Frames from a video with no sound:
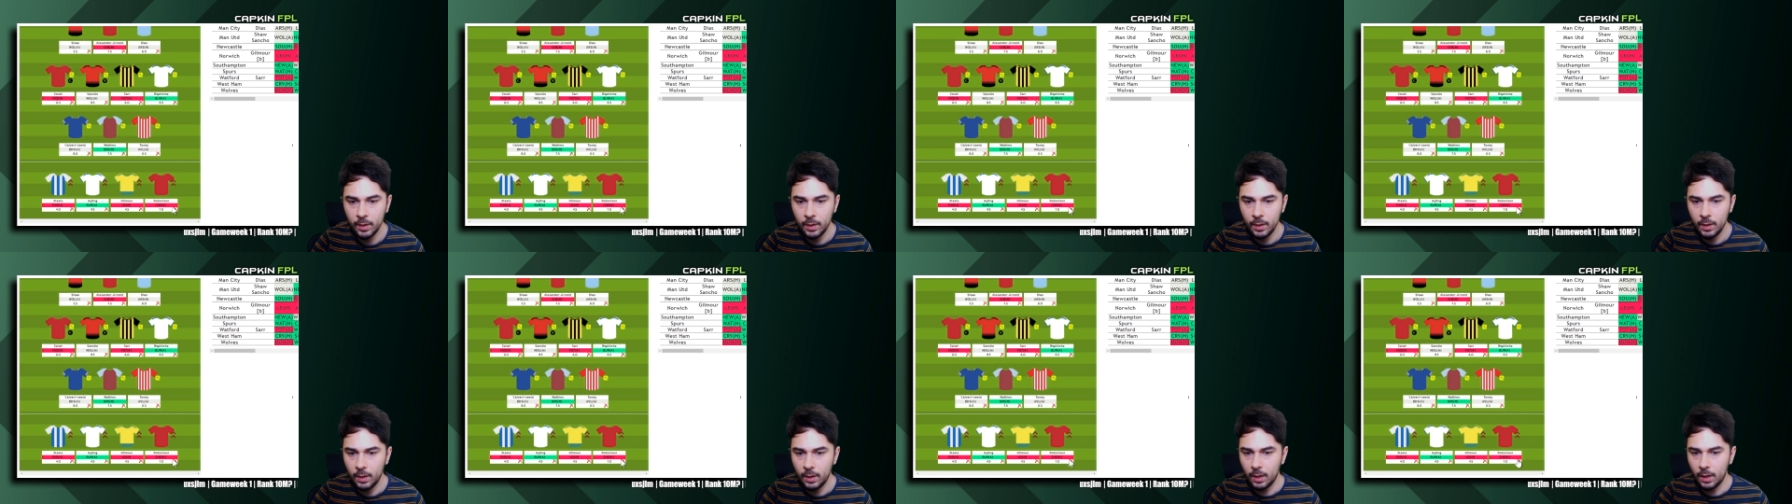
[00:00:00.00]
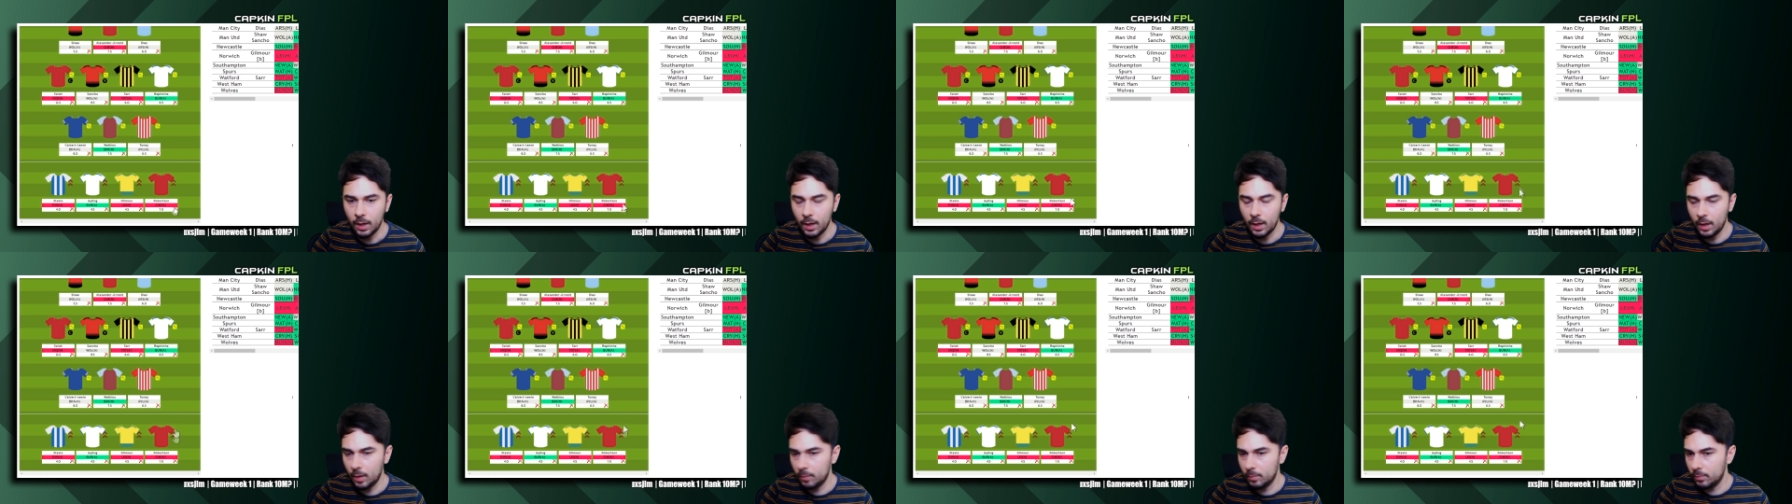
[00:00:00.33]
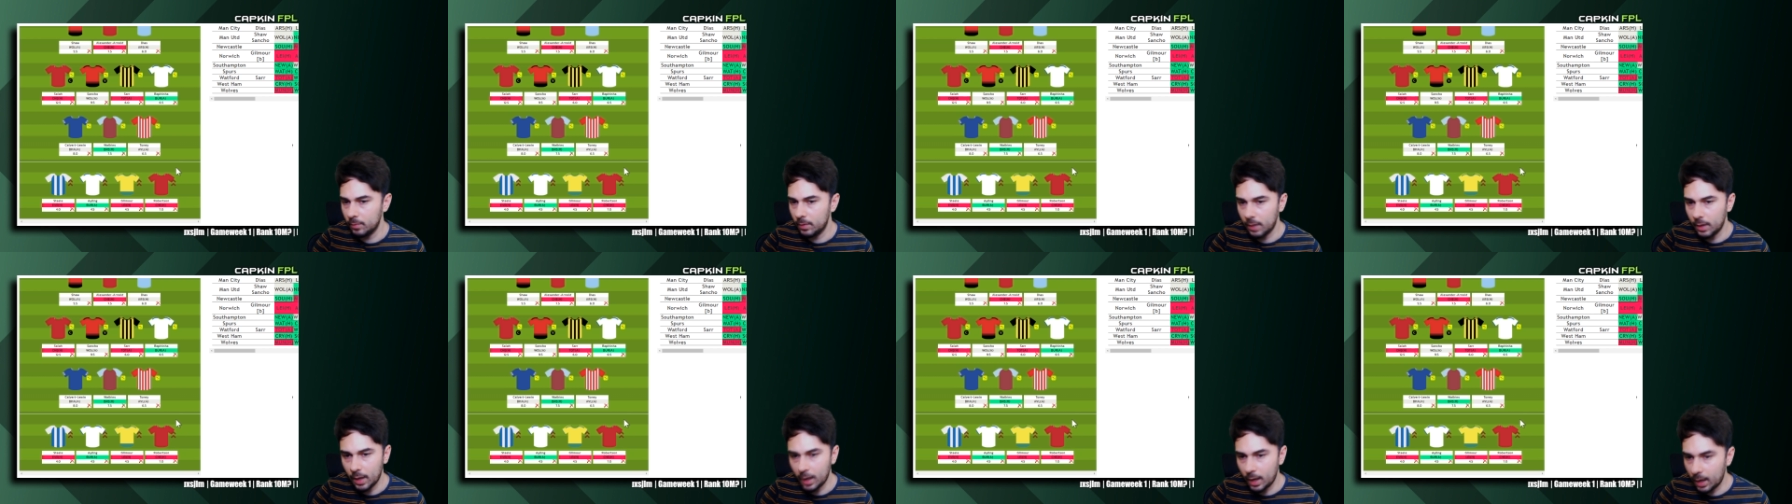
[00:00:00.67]

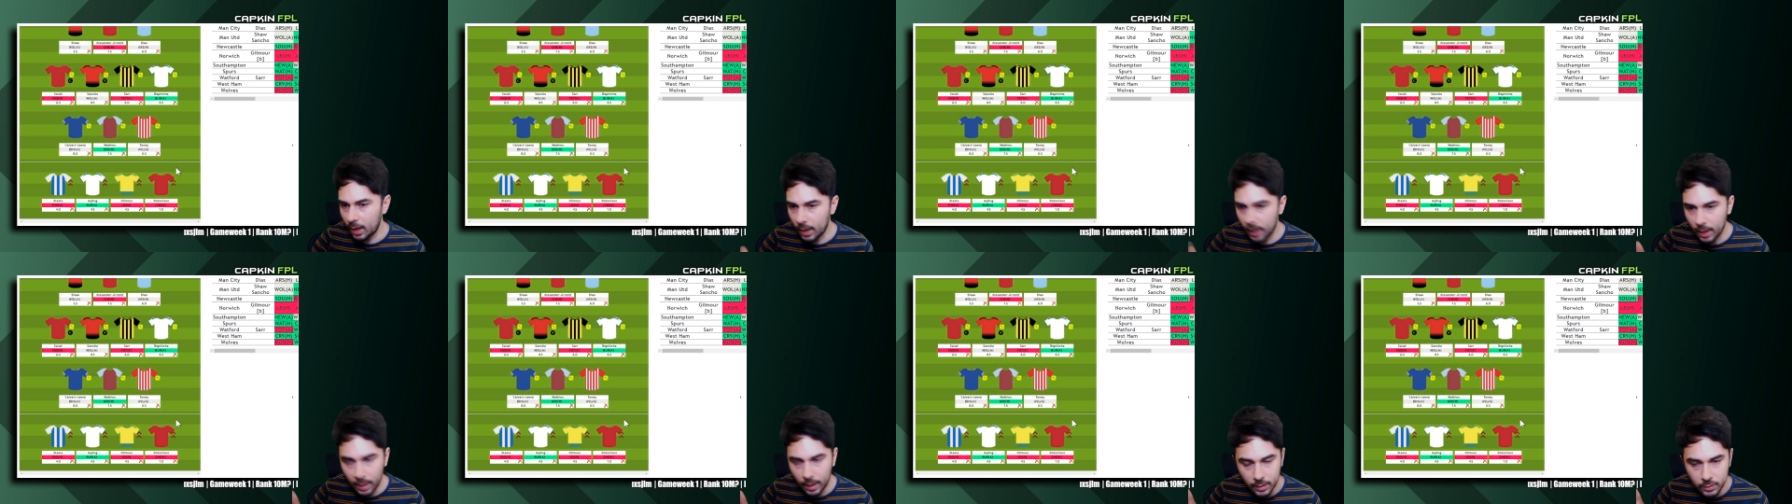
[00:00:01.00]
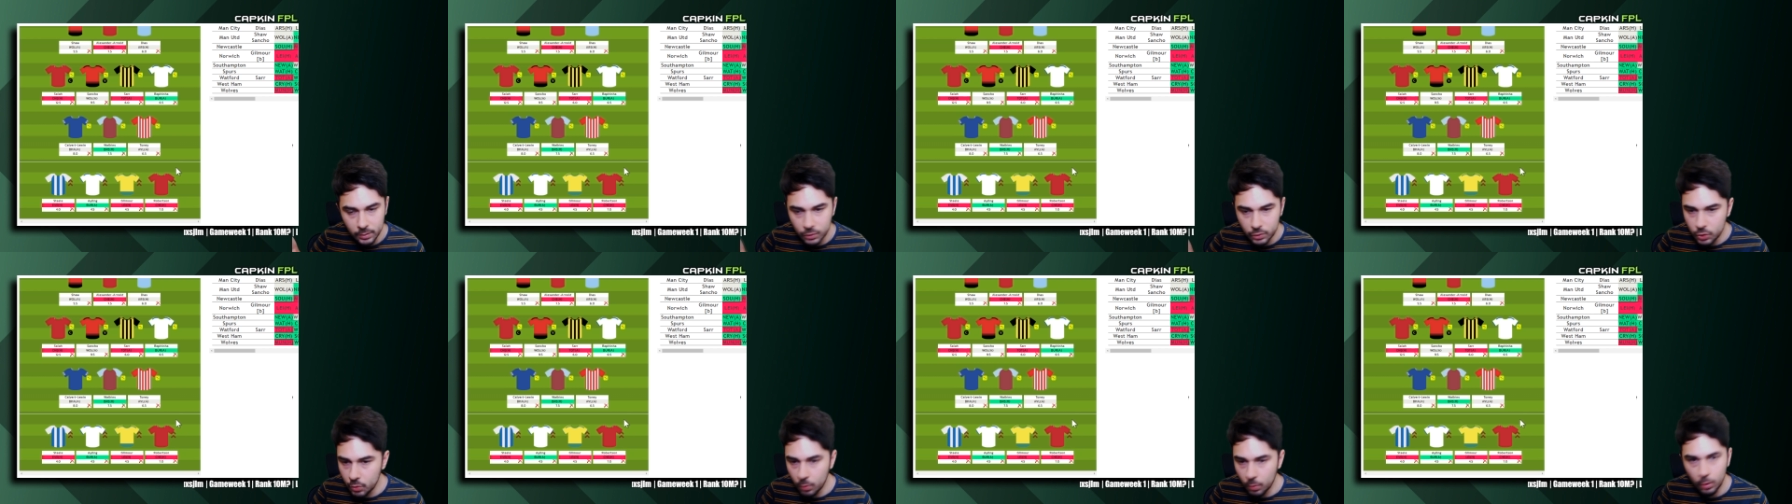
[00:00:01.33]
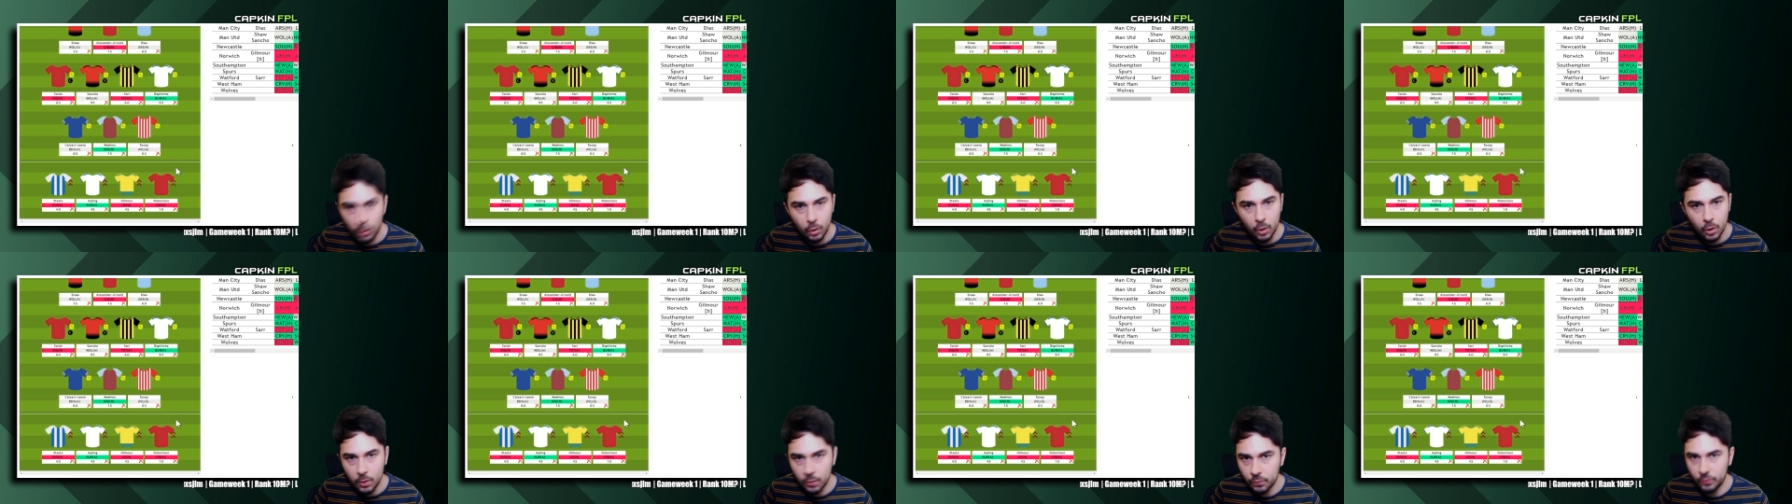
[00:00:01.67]
Um, and I can do a
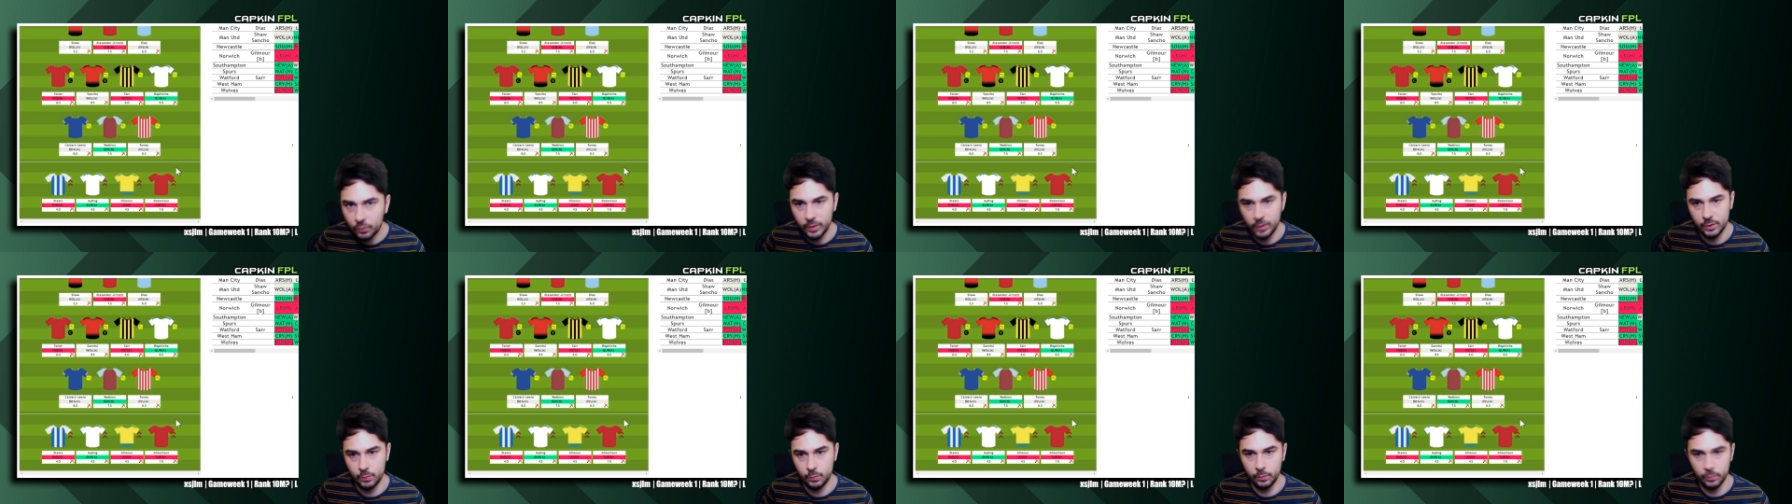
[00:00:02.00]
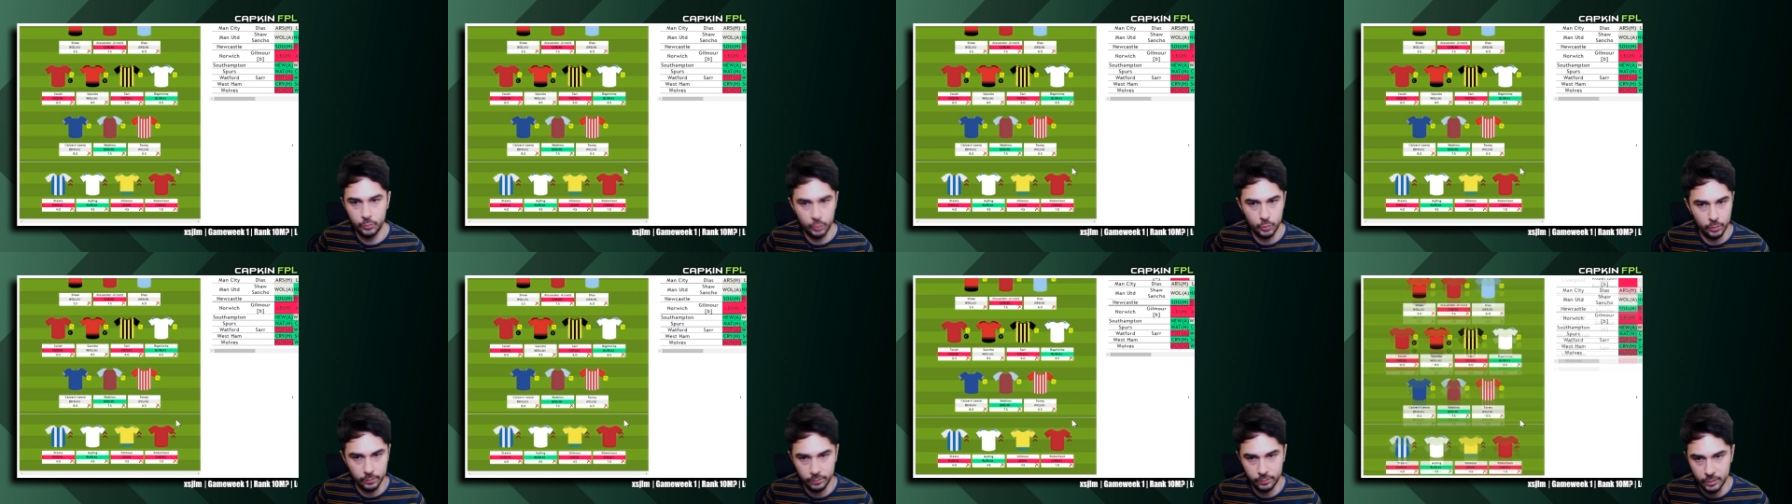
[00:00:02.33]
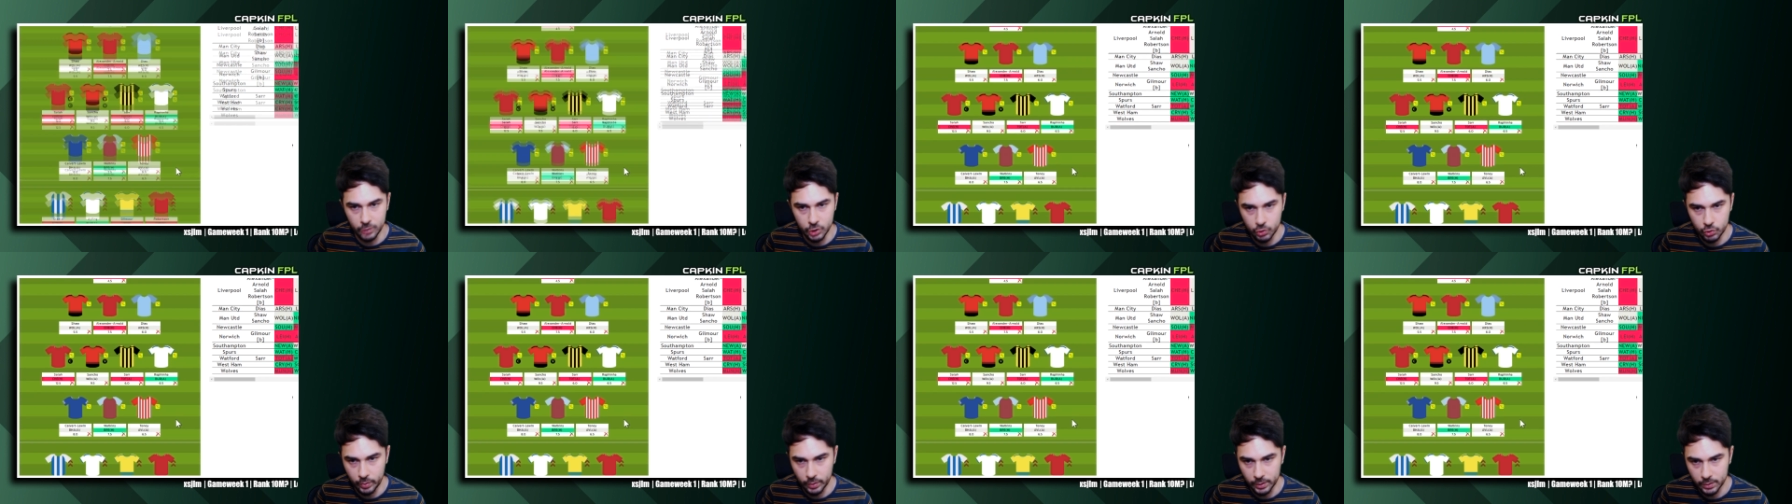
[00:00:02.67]
lot of things with two, free
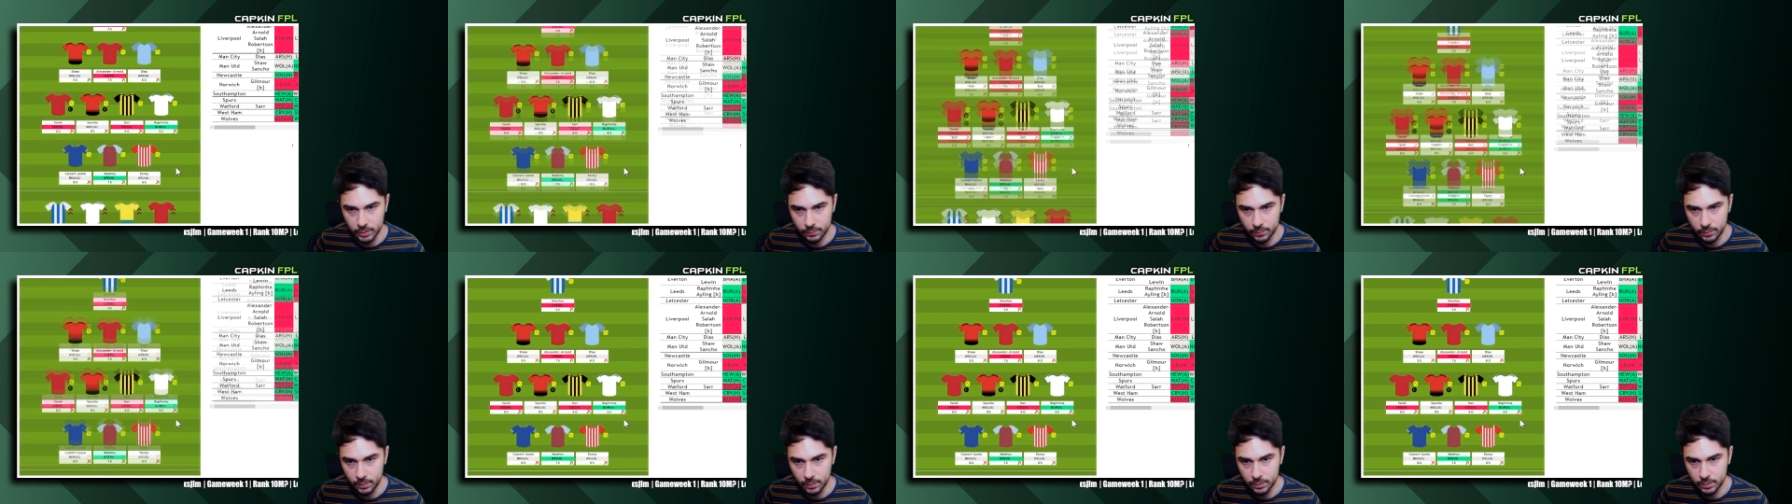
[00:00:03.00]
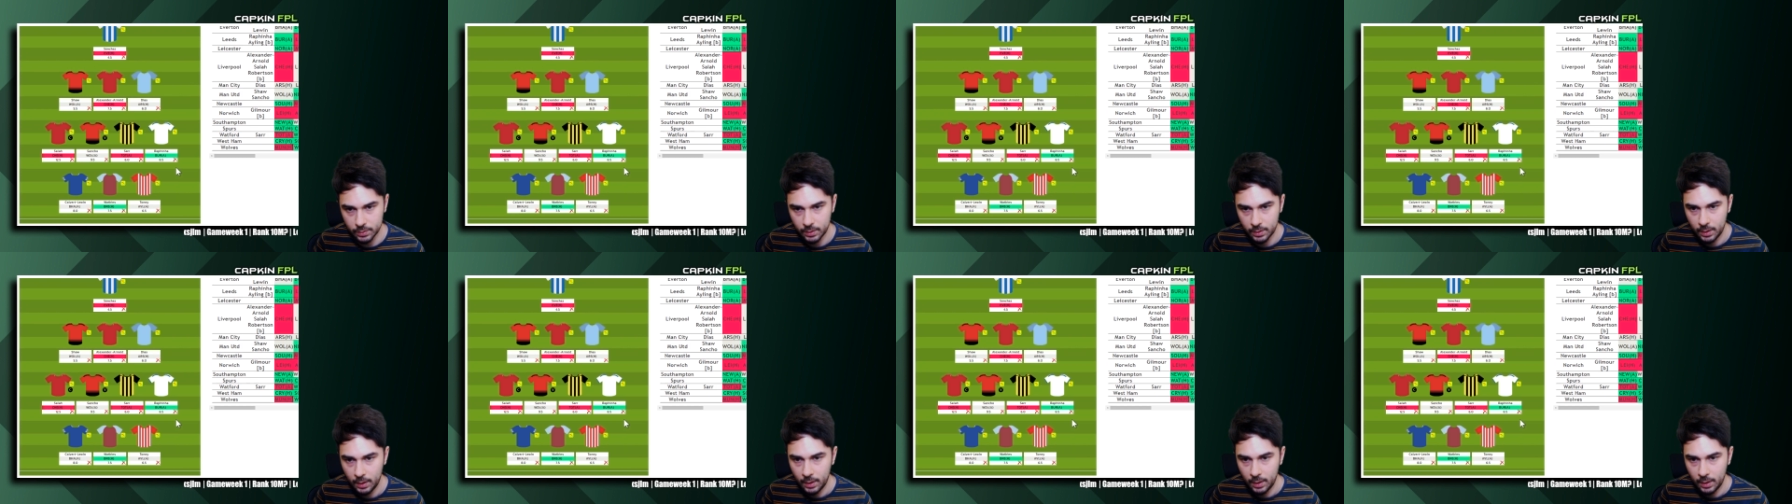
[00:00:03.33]
transfers.